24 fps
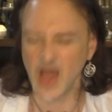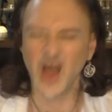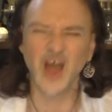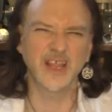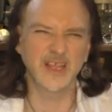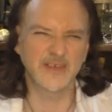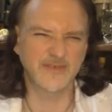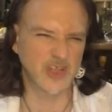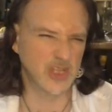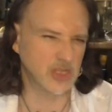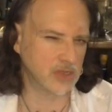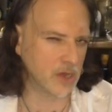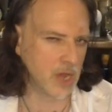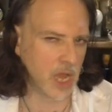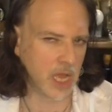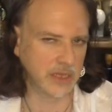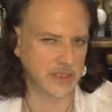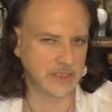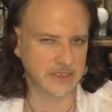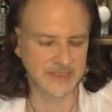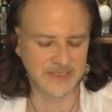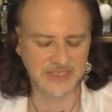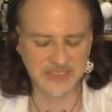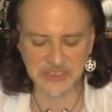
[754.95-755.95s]
I live on Long
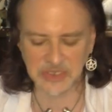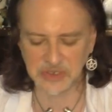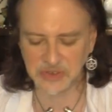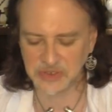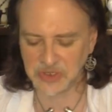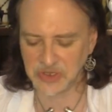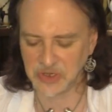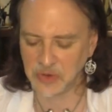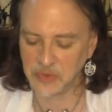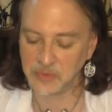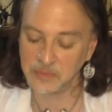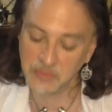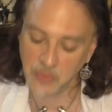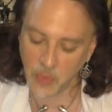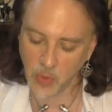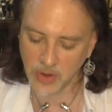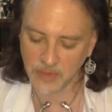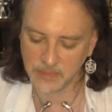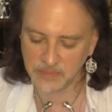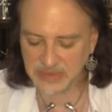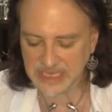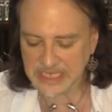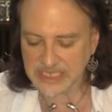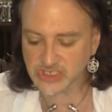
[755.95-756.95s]
Island, so, you know,
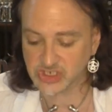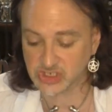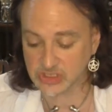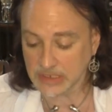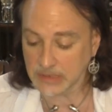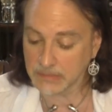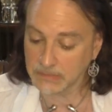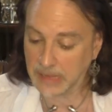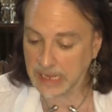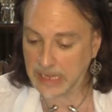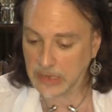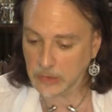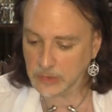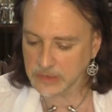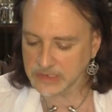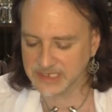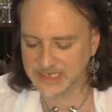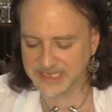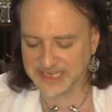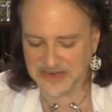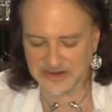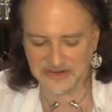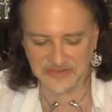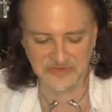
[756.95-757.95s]
more beach than mountain.
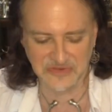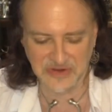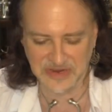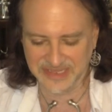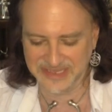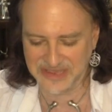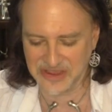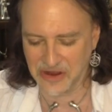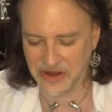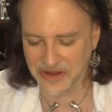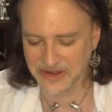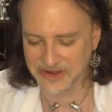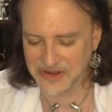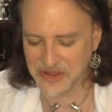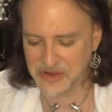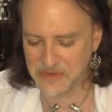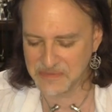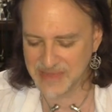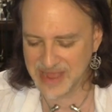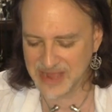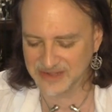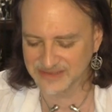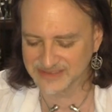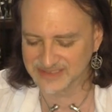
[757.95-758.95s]
There really are no
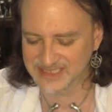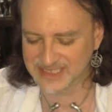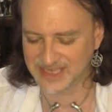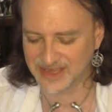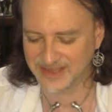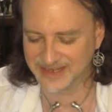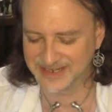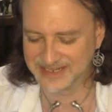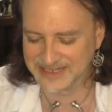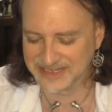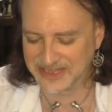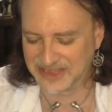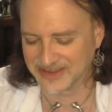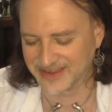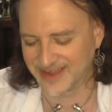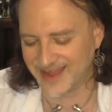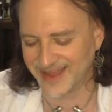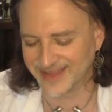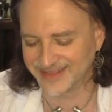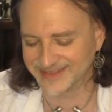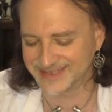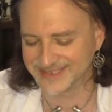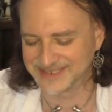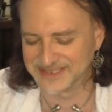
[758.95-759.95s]
mountains on Long
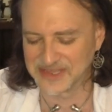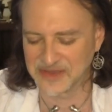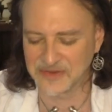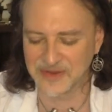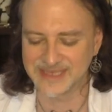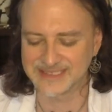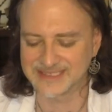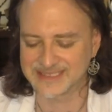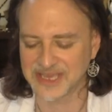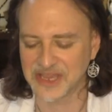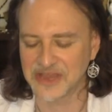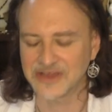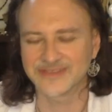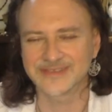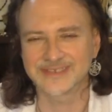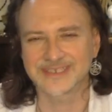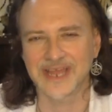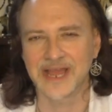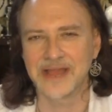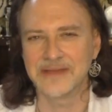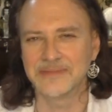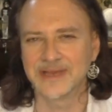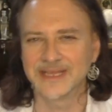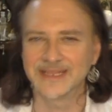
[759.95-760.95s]
Island, though I say all the
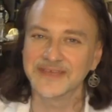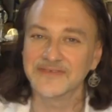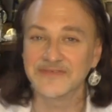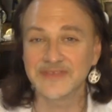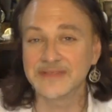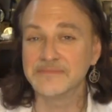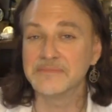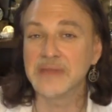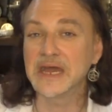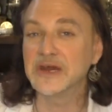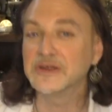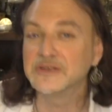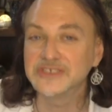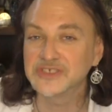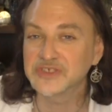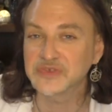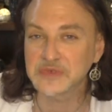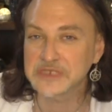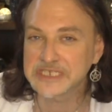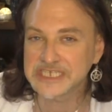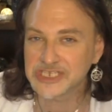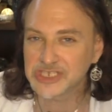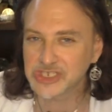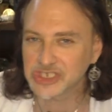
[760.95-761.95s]
time I live in the mountainous
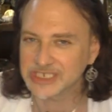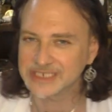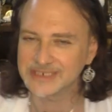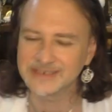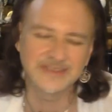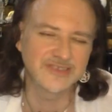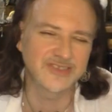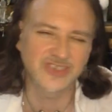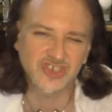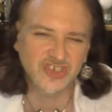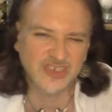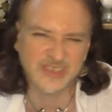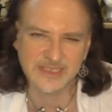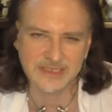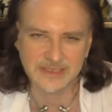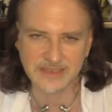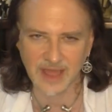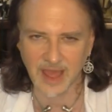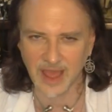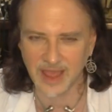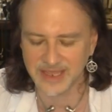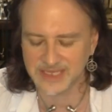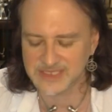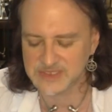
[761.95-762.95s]
region. It's just
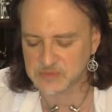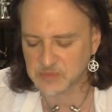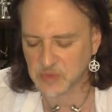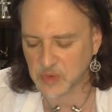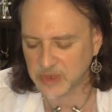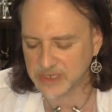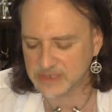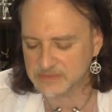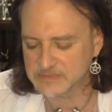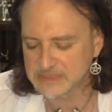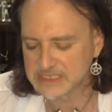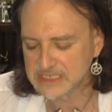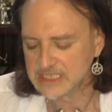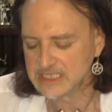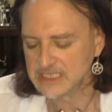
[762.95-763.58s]
the highest point.